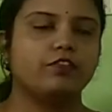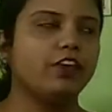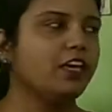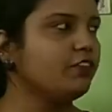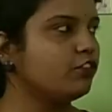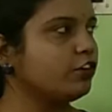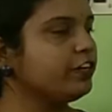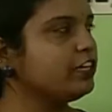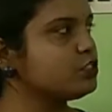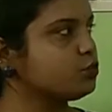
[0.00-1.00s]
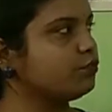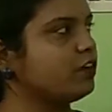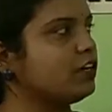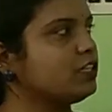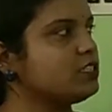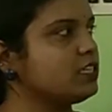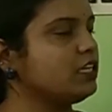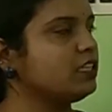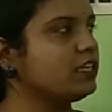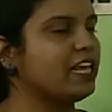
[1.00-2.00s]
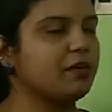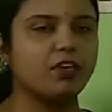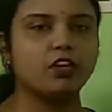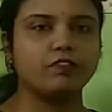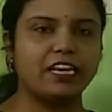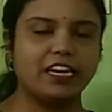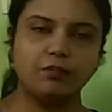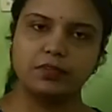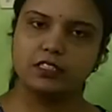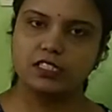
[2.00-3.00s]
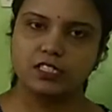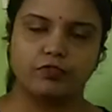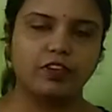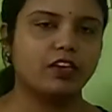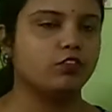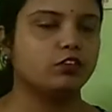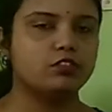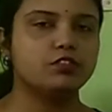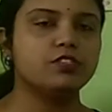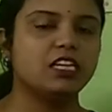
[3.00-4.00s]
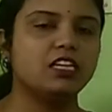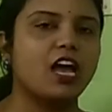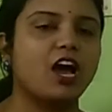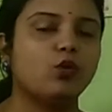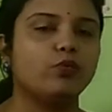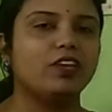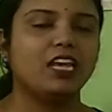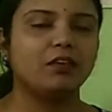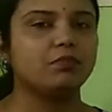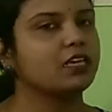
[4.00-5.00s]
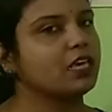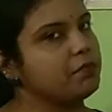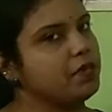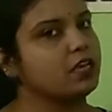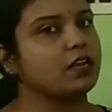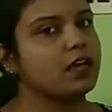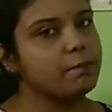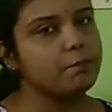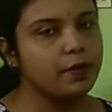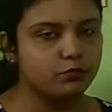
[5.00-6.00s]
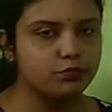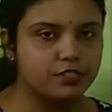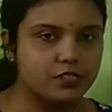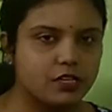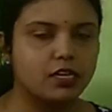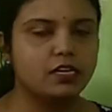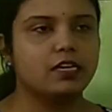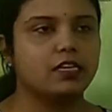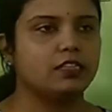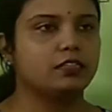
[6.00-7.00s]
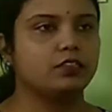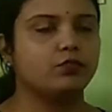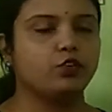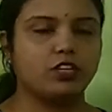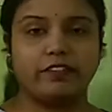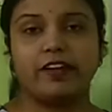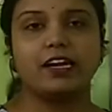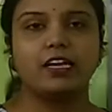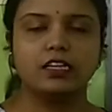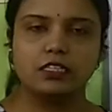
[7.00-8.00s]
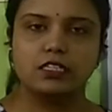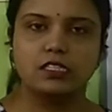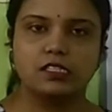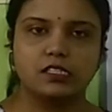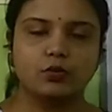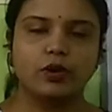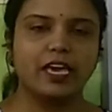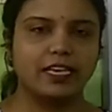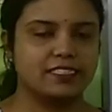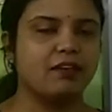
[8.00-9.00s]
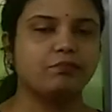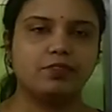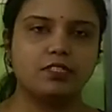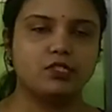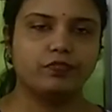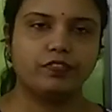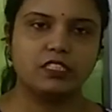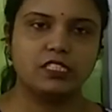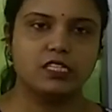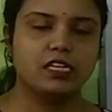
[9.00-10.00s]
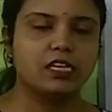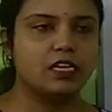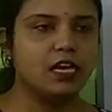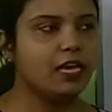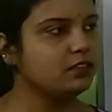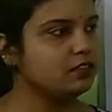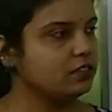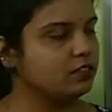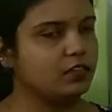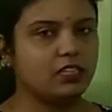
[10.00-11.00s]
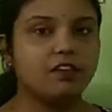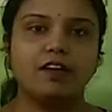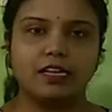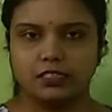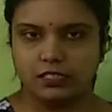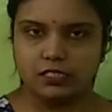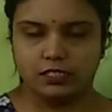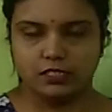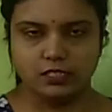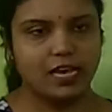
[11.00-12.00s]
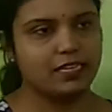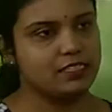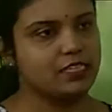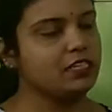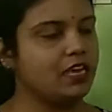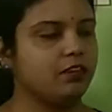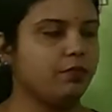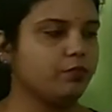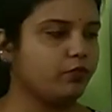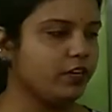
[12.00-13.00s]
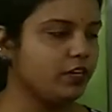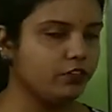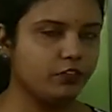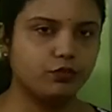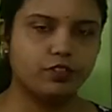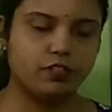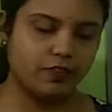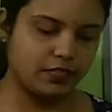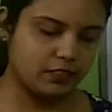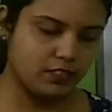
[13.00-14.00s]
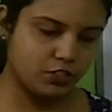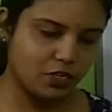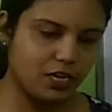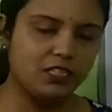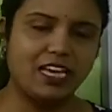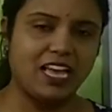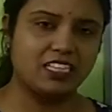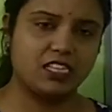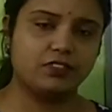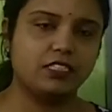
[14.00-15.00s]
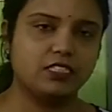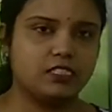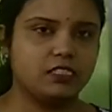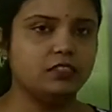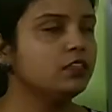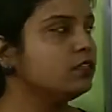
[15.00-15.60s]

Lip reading: We have already so far seen the naming of the elements. We have also seen how we name the chemical compounds, the water radicals, okay, examples of it, and the valencies. I said I'll be providing you with the valency chart as well as the